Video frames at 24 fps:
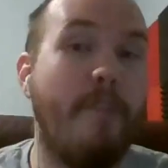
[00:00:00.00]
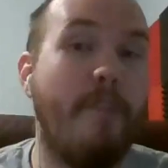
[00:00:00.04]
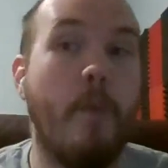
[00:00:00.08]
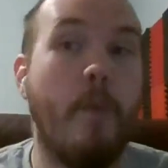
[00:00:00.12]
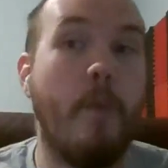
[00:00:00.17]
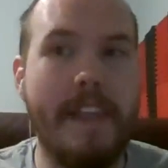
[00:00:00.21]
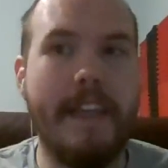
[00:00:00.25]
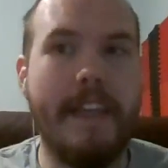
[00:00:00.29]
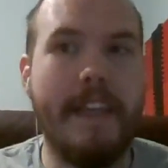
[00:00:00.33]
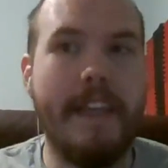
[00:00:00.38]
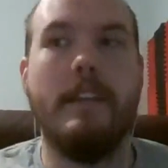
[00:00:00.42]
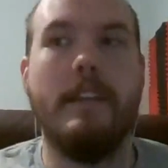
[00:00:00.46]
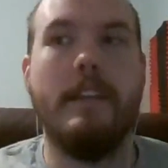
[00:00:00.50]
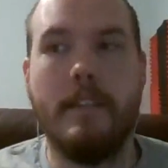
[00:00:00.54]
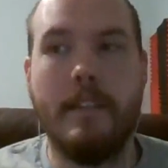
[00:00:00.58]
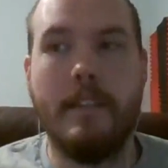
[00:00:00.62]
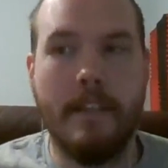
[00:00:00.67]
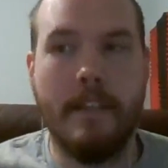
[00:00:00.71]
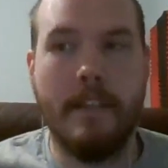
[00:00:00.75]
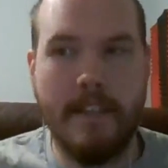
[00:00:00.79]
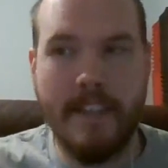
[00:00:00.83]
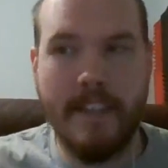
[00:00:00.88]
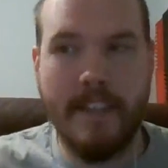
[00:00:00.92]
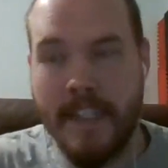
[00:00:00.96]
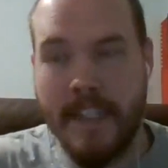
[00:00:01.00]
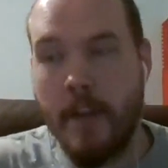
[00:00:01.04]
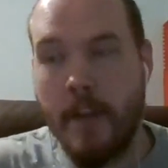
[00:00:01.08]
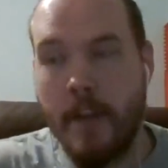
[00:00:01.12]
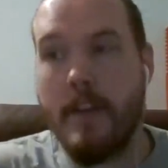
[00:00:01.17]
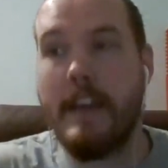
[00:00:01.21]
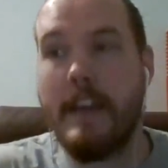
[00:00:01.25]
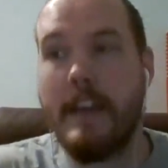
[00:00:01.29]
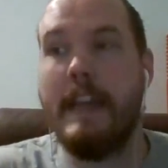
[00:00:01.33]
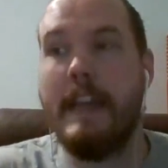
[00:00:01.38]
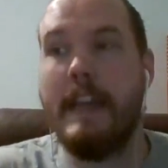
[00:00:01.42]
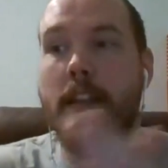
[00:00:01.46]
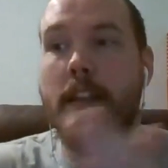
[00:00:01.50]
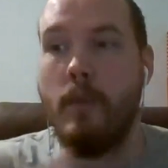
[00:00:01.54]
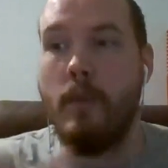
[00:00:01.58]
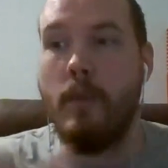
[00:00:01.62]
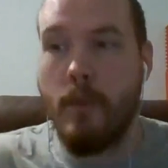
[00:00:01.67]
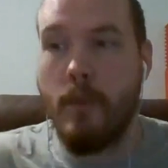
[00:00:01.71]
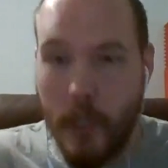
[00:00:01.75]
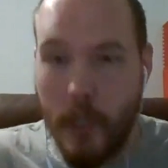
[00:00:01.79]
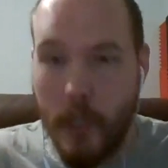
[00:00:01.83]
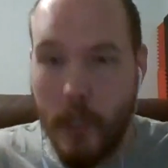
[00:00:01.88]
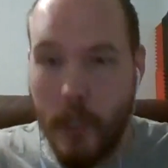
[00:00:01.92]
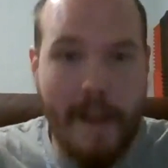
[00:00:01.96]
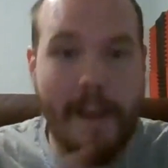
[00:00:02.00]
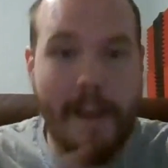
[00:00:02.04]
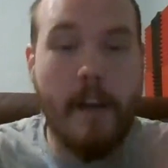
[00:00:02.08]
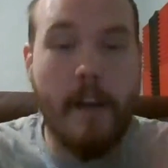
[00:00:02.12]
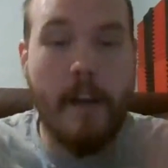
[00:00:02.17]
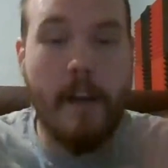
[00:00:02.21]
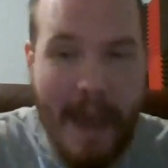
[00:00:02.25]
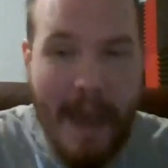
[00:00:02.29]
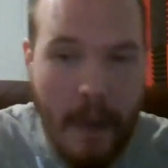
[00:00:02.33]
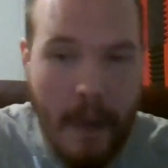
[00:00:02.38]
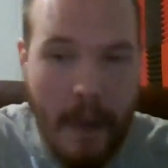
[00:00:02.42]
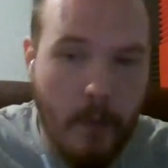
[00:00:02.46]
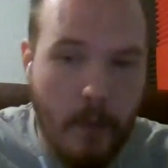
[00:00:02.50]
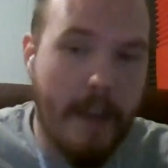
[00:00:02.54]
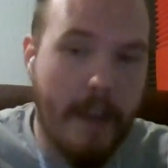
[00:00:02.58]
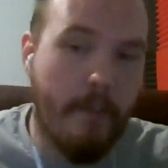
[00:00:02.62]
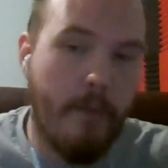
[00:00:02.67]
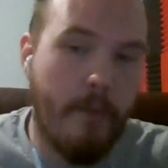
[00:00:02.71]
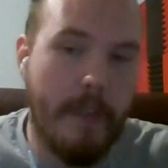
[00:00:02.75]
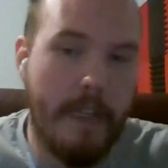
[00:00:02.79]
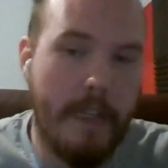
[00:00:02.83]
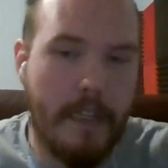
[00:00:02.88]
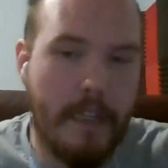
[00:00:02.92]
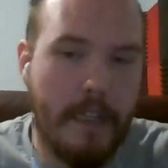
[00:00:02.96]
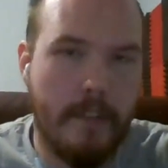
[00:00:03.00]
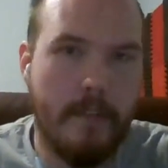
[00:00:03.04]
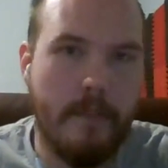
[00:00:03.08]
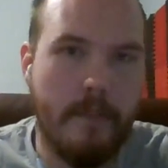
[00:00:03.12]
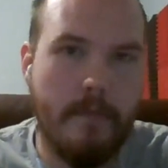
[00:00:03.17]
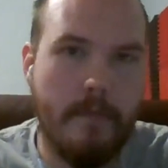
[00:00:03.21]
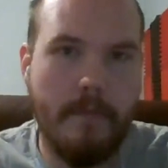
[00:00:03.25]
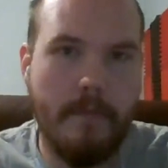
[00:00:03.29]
that we can steer it in a good way or bad way if we need to.